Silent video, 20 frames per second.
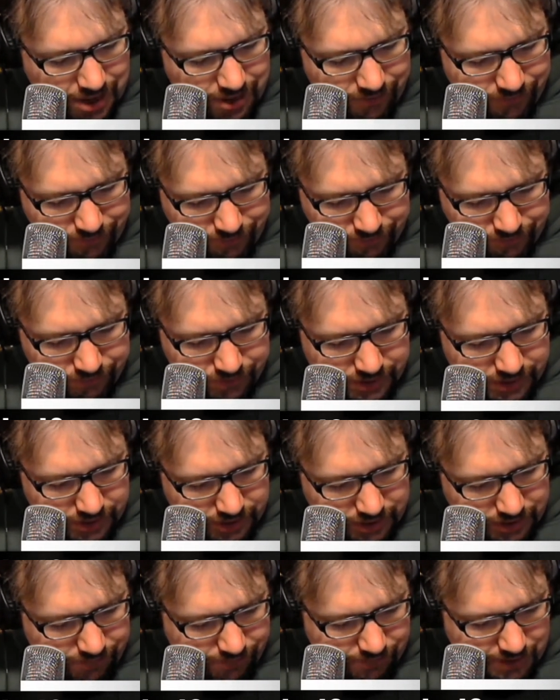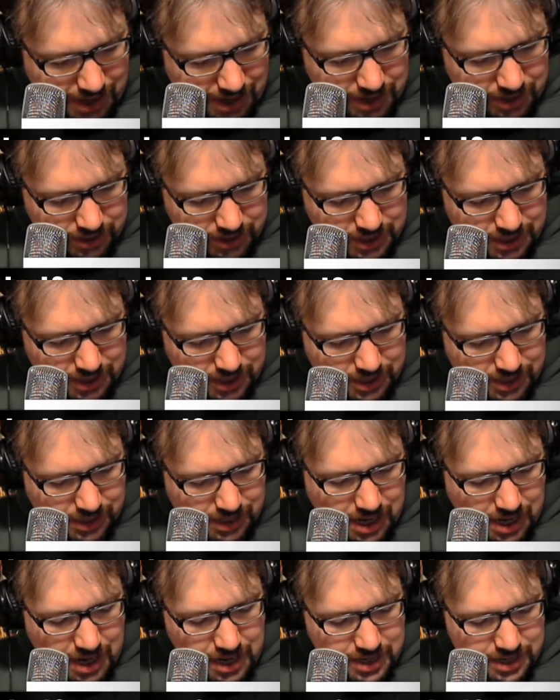I've really finally
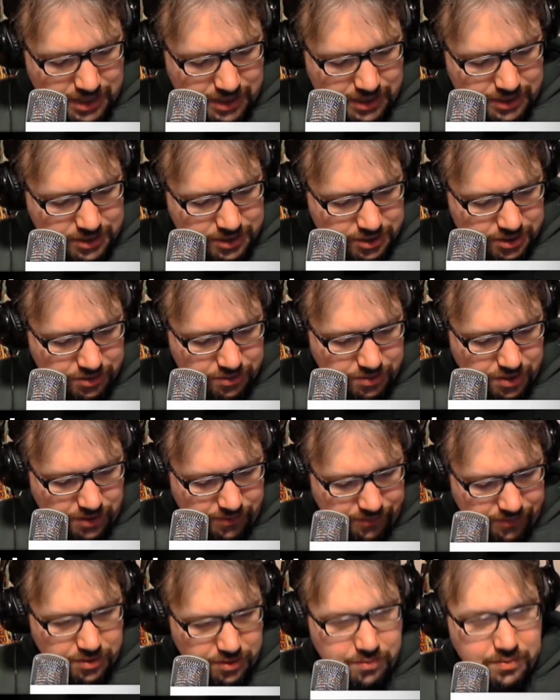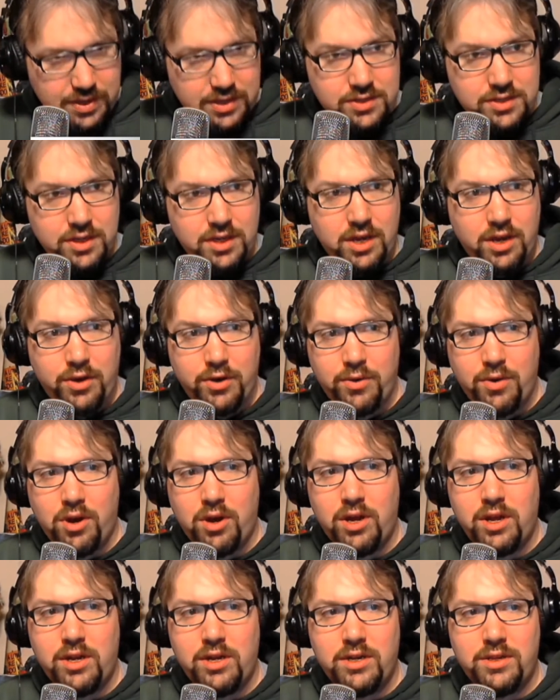gotten into a few weeks ago
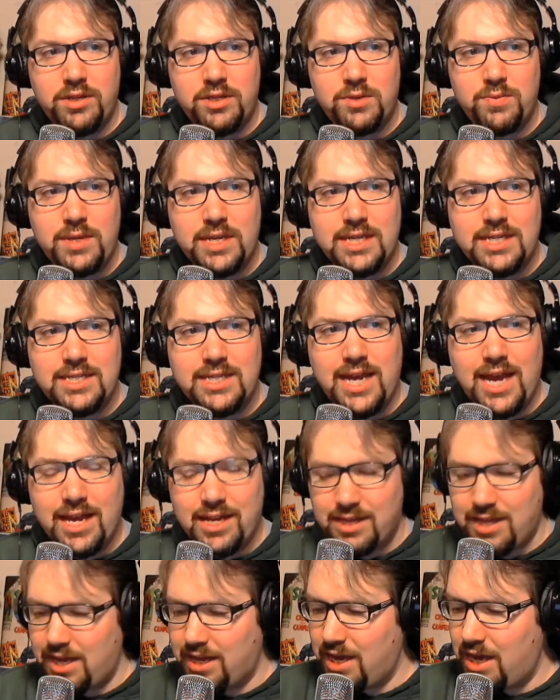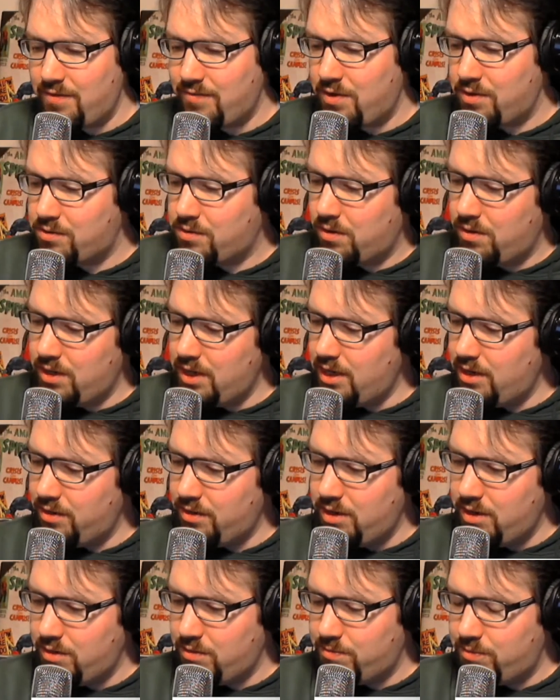on This Week in Tech. They gave Uncle
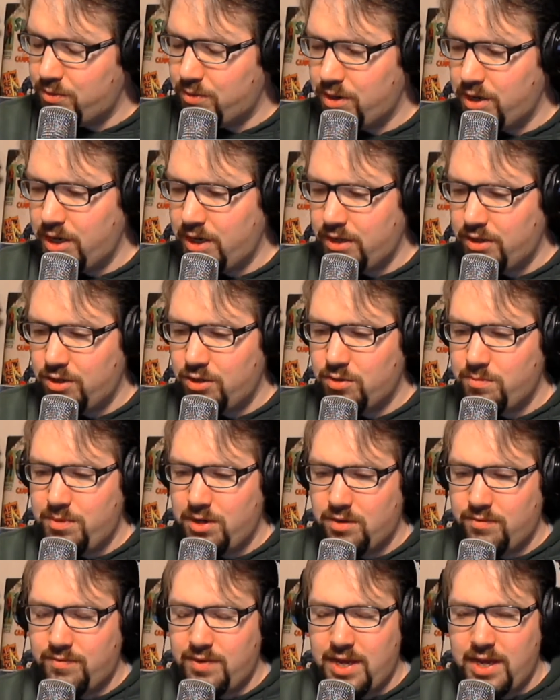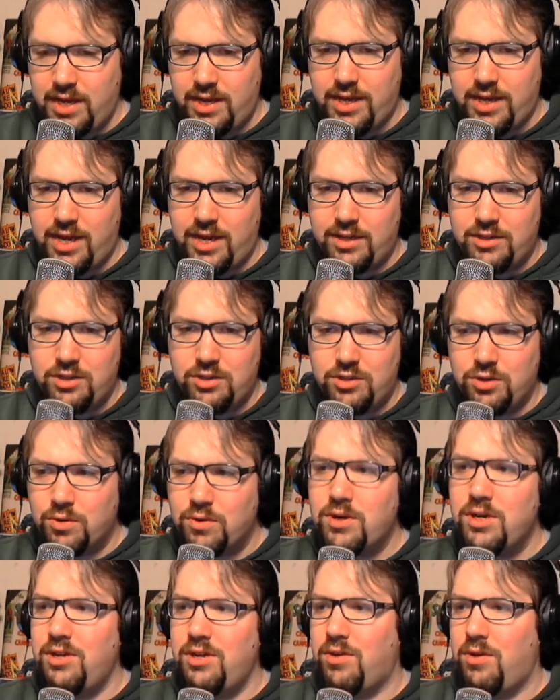Leo Laporte a little bit of a
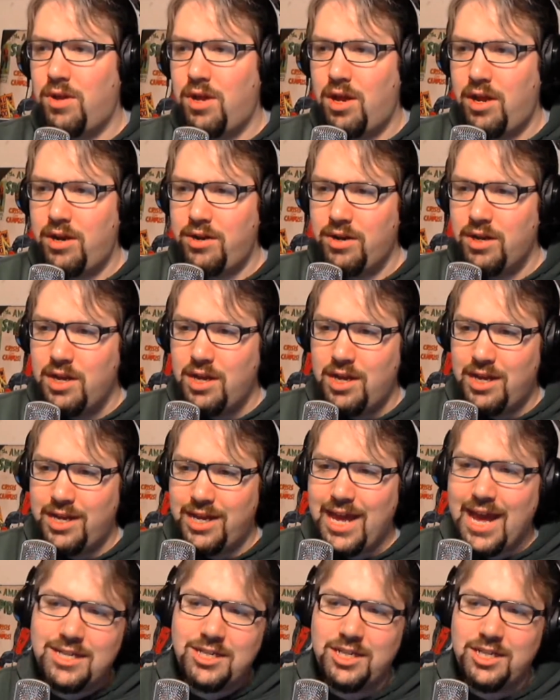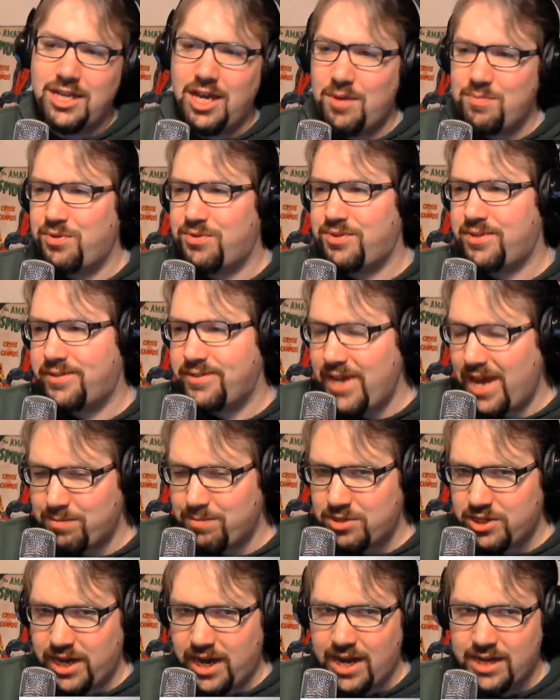tutorial on catching up with
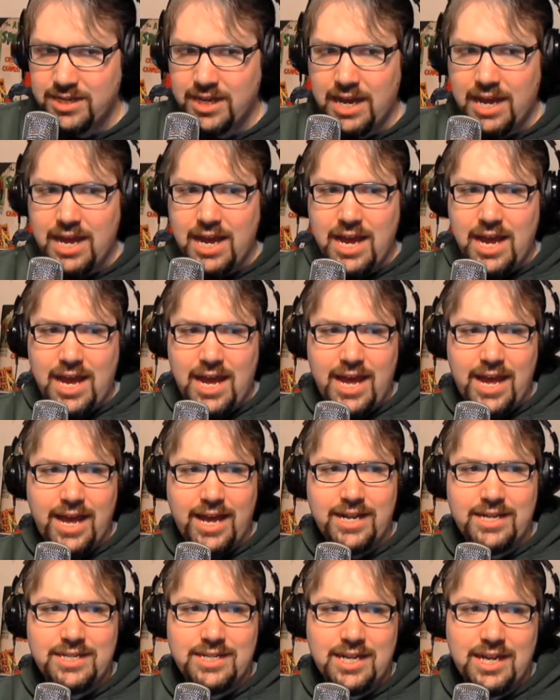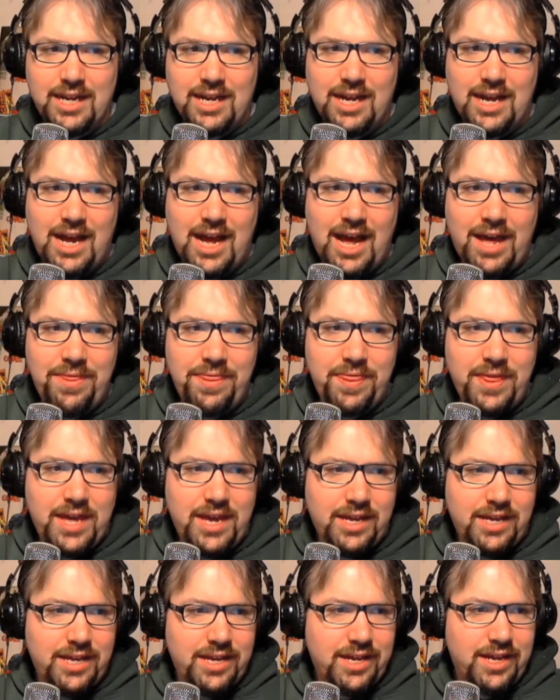Snapchat. And I
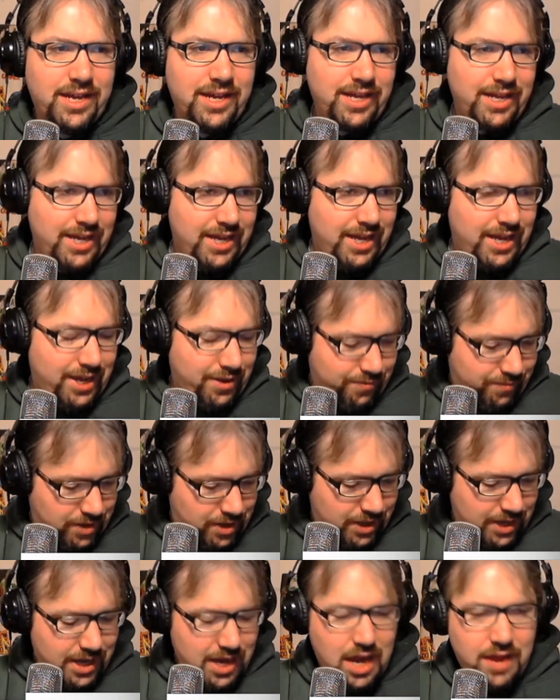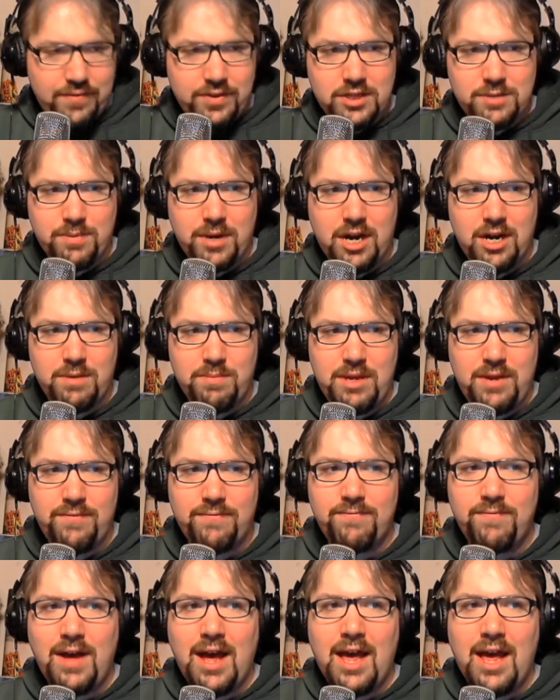think it really kind of inspired me
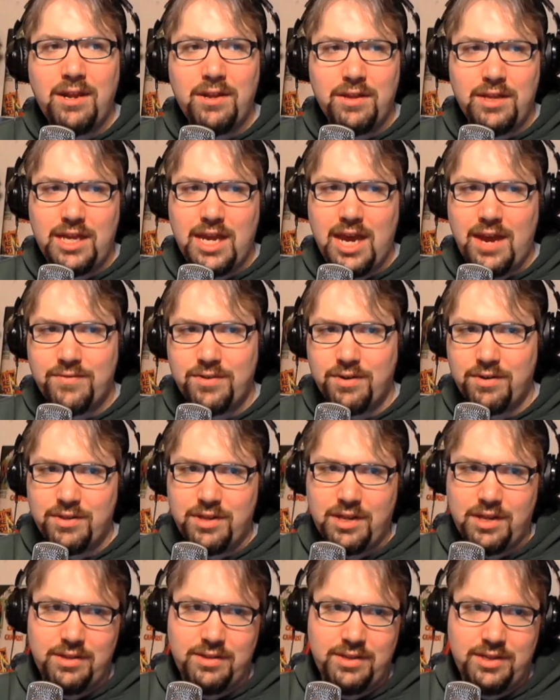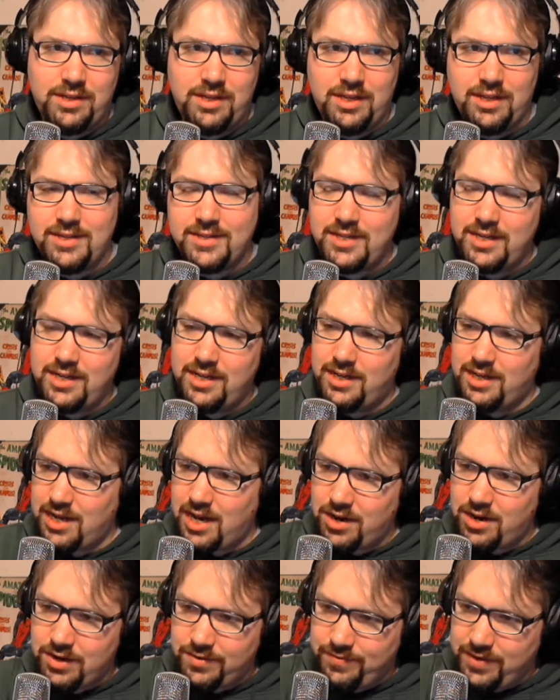finally after listening to
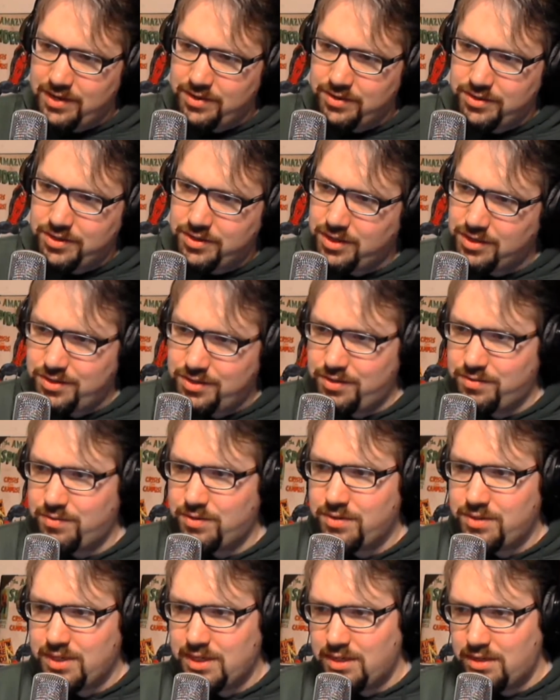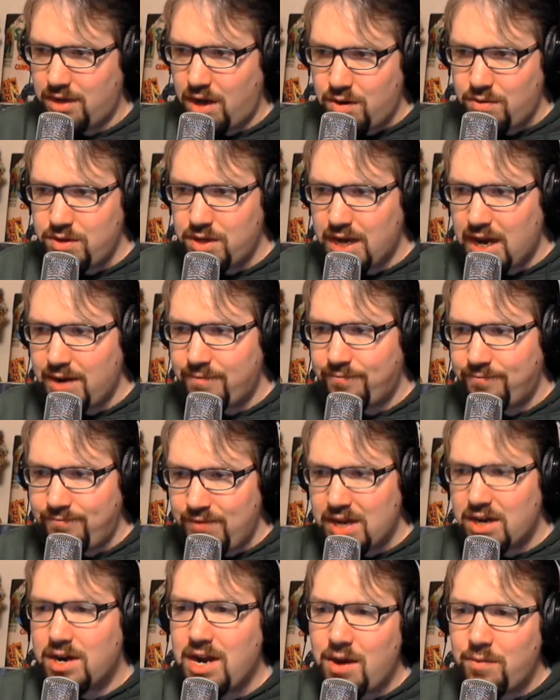Gary Vaynerchuk's of the world saying, no, you got to
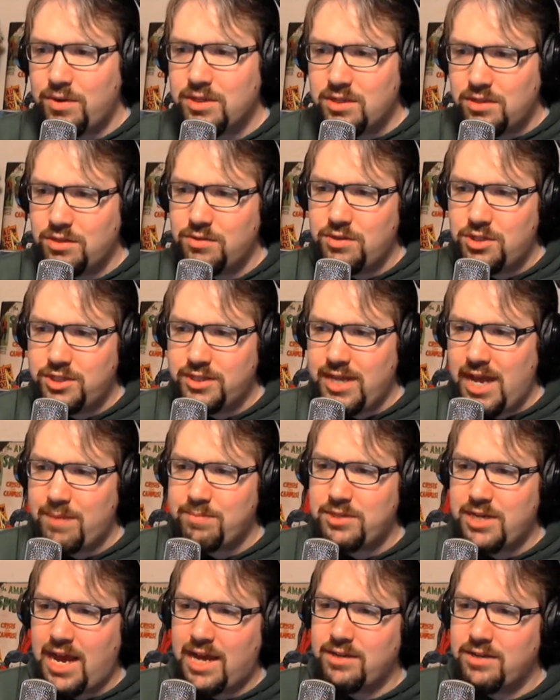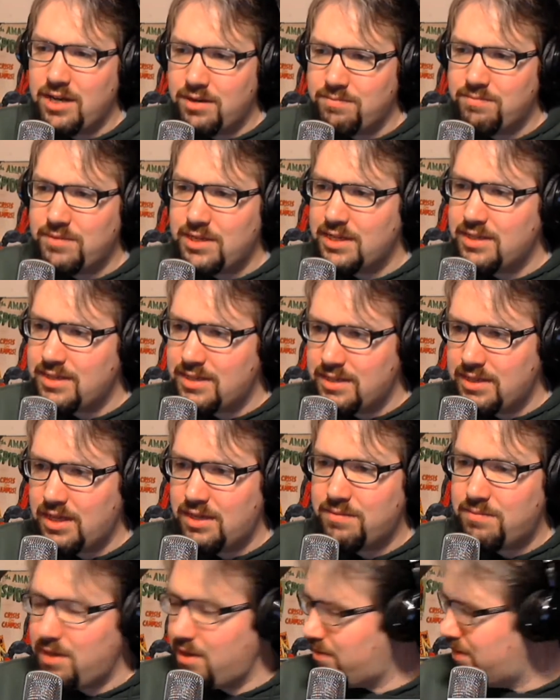figure out what to do with Snapchat.
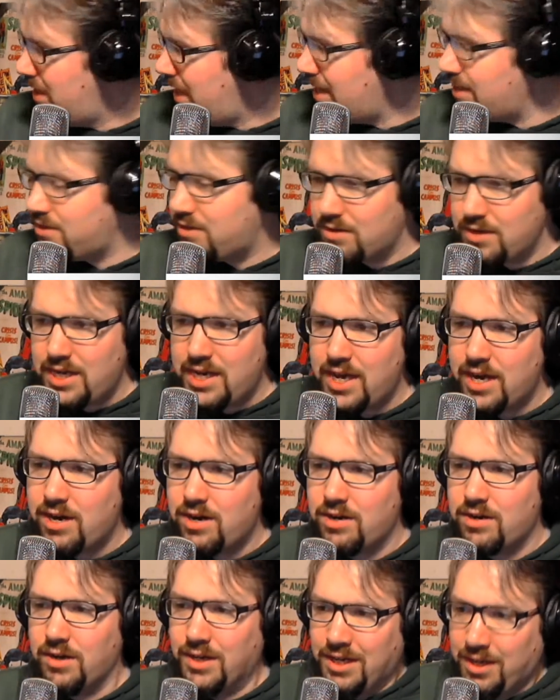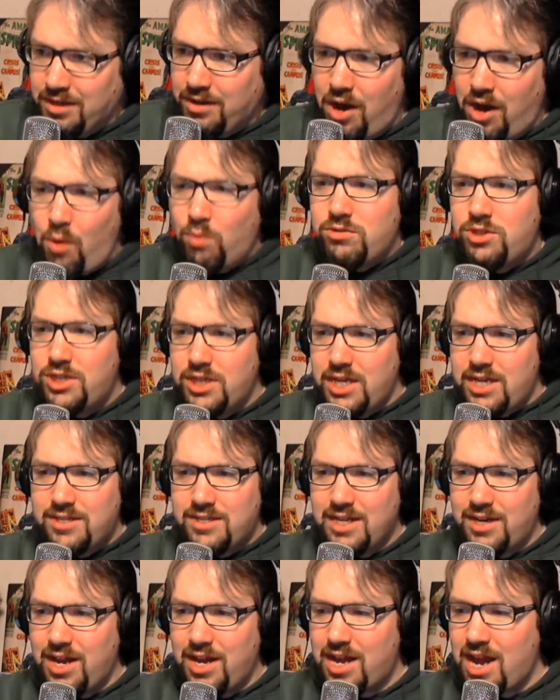The kids are here. Oh,
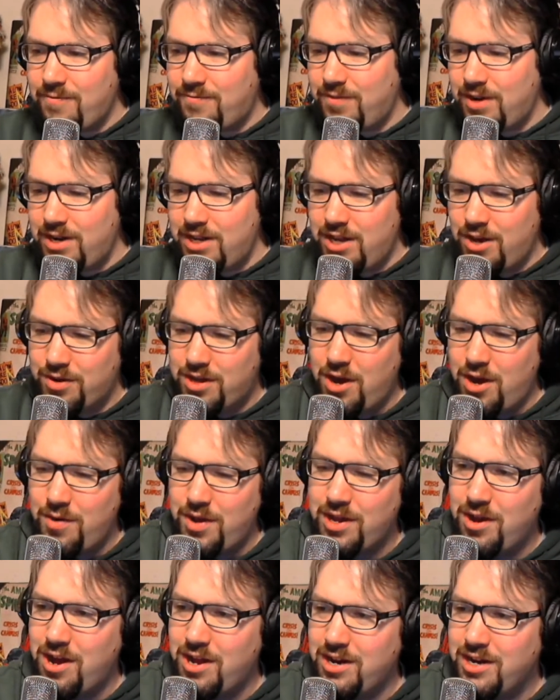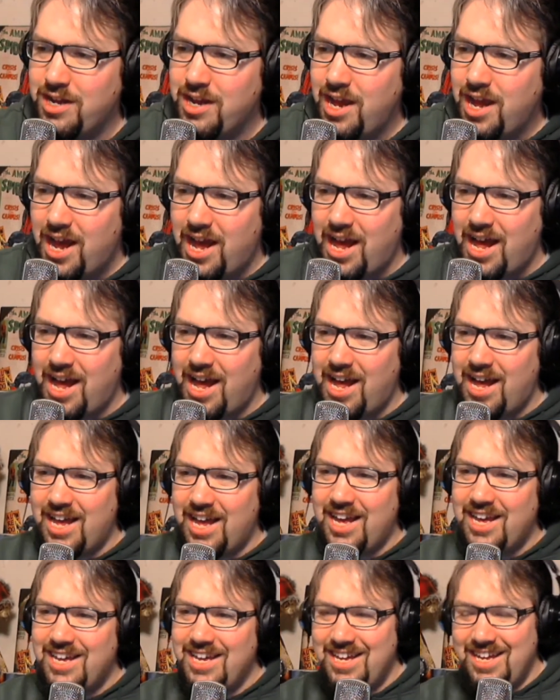jeez, and I got a video going on.
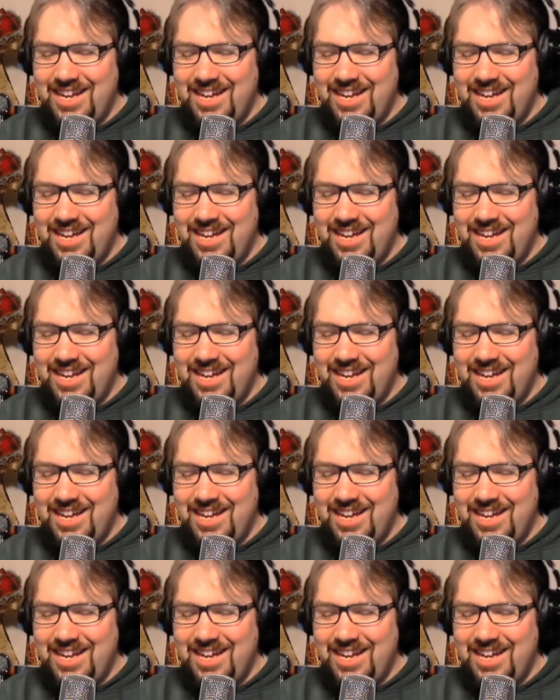I